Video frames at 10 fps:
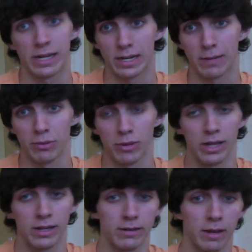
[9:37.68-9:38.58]
I'm not going to
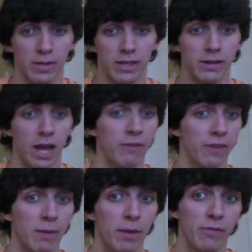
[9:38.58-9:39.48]
complain. I mean,
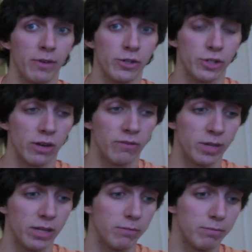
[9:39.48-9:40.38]
I've had my fair
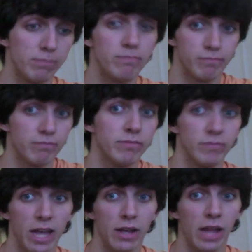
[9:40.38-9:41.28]
share of being,
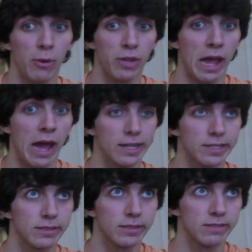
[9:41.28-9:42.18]
you know, that with
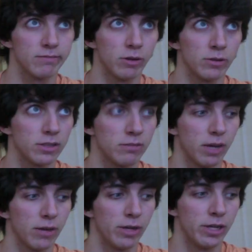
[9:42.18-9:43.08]
hacks, and I've
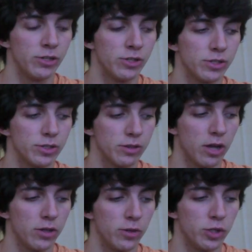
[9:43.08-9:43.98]
posted my
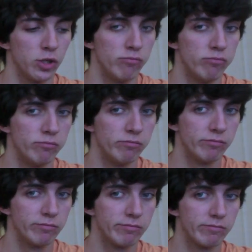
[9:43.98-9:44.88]
rages on YouTube.
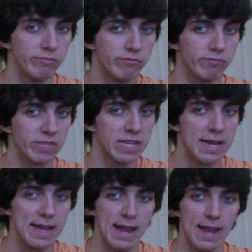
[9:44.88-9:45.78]

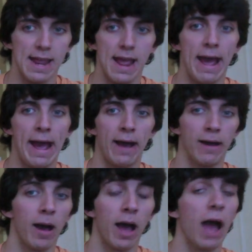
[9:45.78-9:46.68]

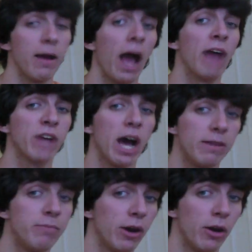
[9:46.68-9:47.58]
Yeah,
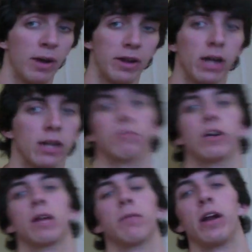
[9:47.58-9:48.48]
I've gotten better about
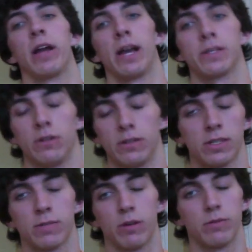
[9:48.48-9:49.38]
not complaining about hacks,
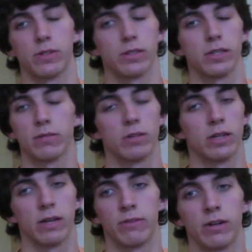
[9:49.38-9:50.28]
though. At this point, I'm just
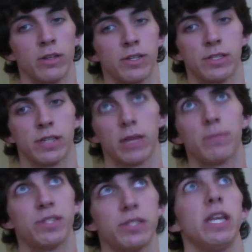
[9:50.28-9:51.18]
like, whatever. Unless it's
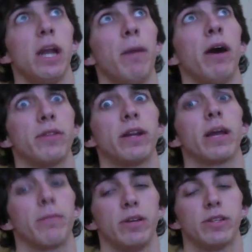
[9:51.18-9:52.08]
like obscene
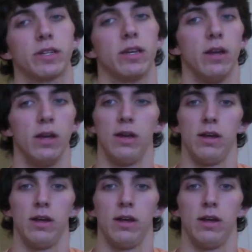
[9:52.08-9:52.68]
amount, then I get pissed.